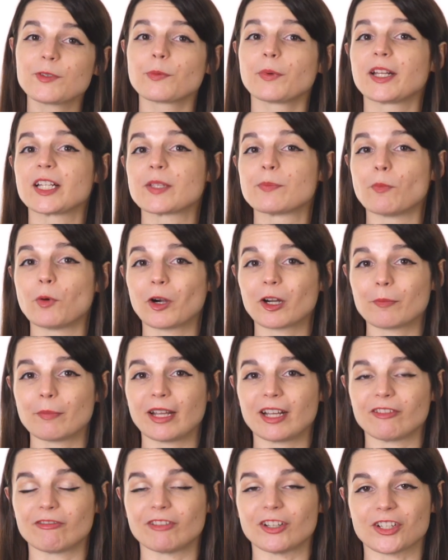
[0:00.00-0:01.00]
when it's more
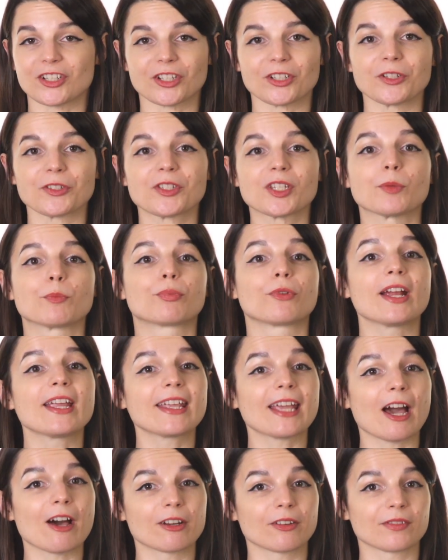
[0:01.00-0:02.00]
beneficial to break
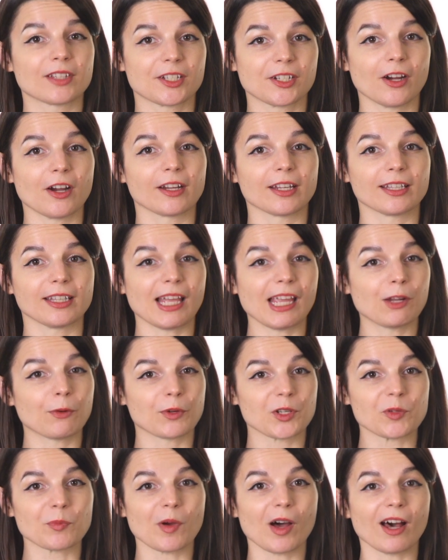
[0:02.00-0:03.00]
out of the target
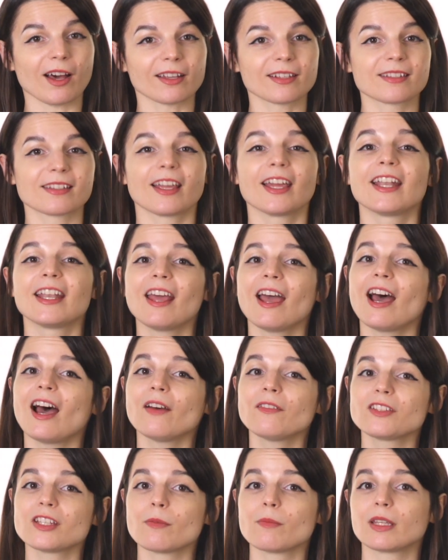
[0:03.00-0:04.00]
language box and
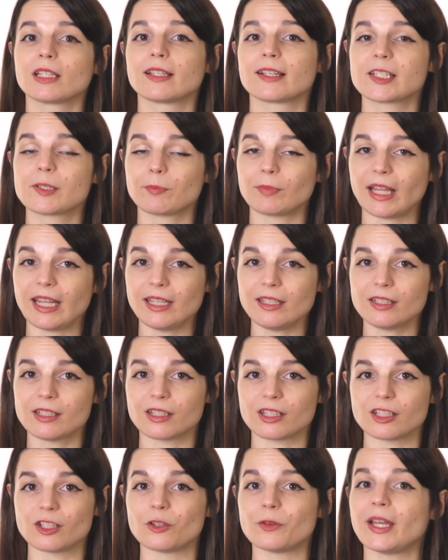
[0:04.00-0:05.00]
have something explained to
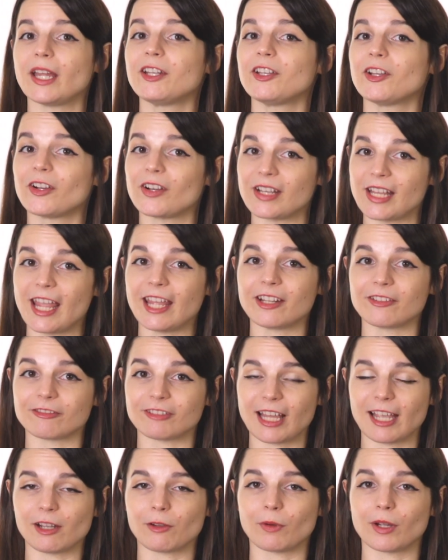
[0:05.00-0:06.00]
you in your native
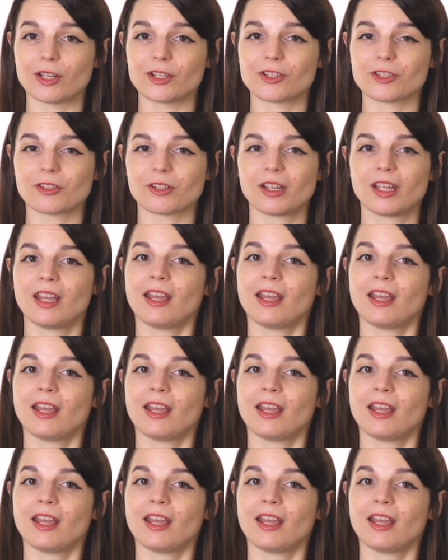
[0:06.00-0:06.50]
language.